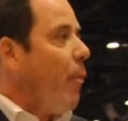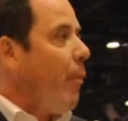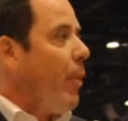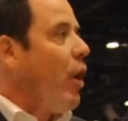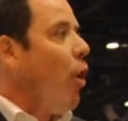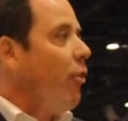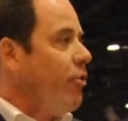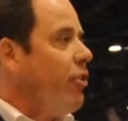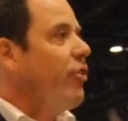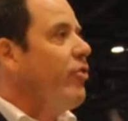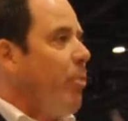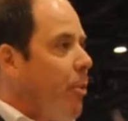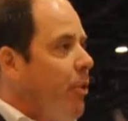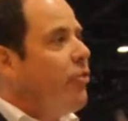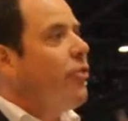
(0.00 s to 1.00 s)
beyond just
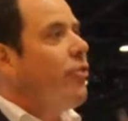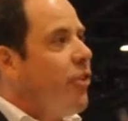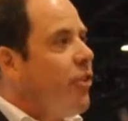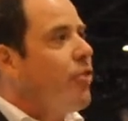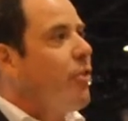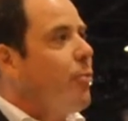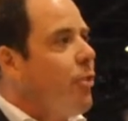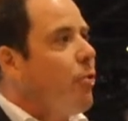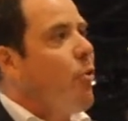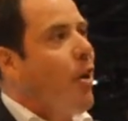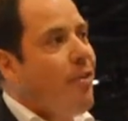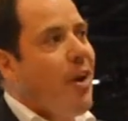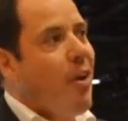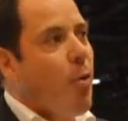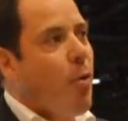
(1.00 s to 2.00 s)
the business systems that
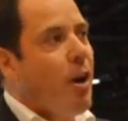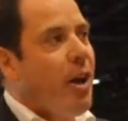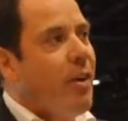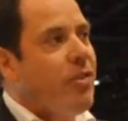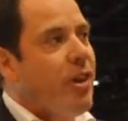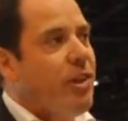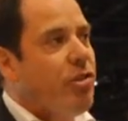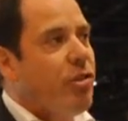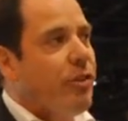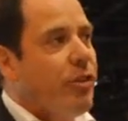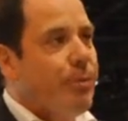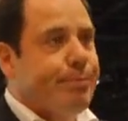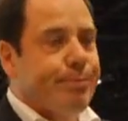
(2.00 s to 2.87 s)
run their organizations.